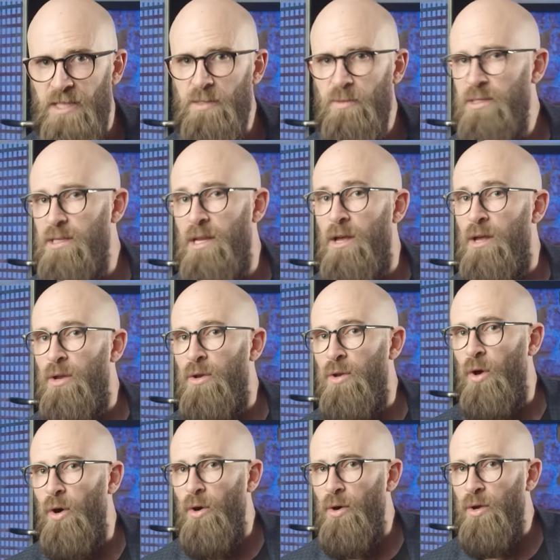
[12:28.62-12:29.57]
This was
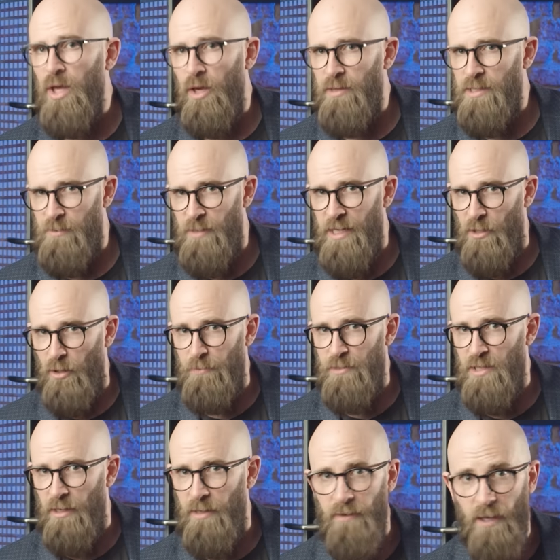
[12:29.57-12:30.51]
not going to be an
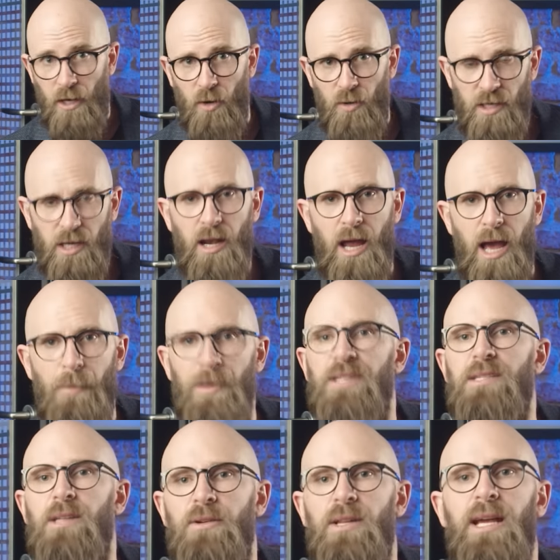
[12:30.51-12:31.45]
option in the colder
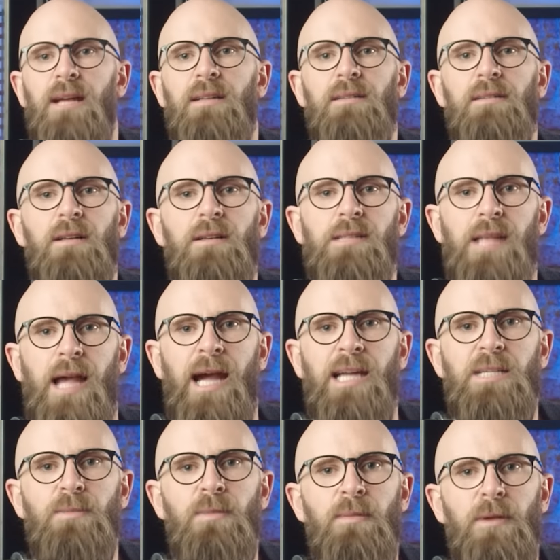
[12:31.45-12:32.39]
climate, so Neanderthals
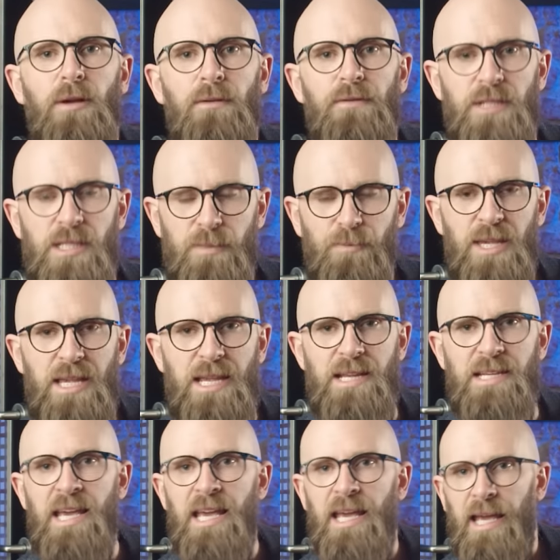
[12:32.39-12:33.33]
had to be built for
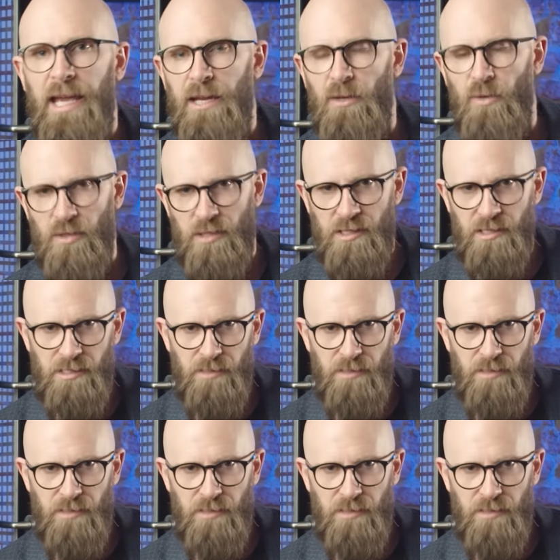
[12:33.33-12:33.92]
speed in order to